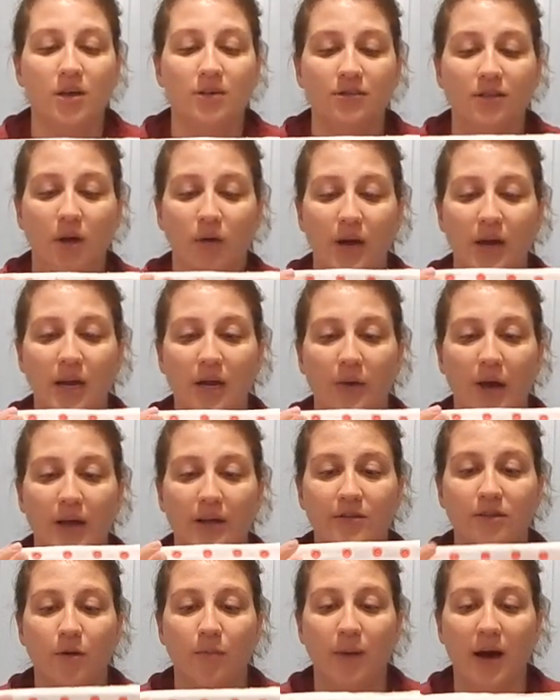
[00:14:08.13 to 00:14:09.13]
So anyway,
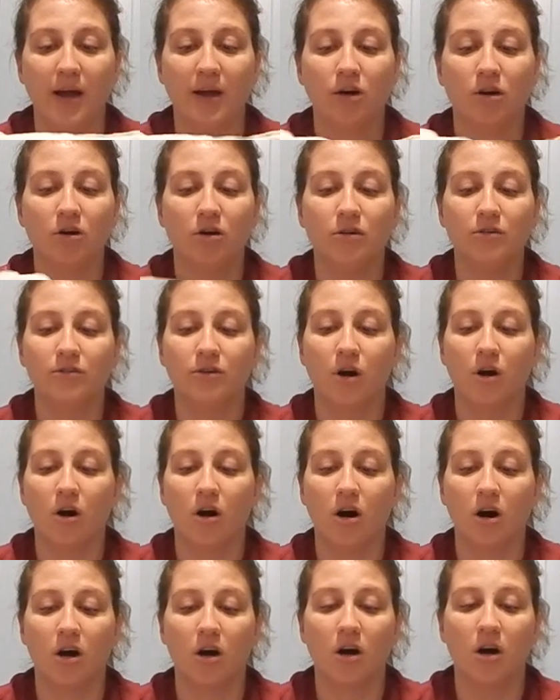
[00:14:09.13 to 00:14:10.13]
so my girls
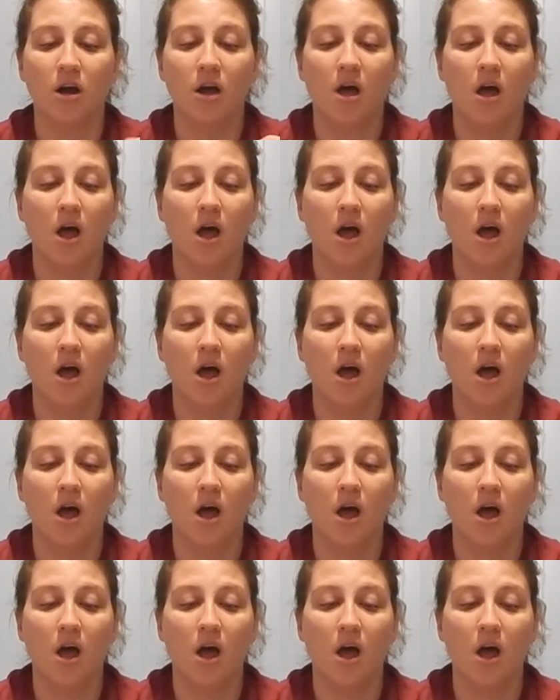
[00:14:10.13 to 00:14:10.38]
are,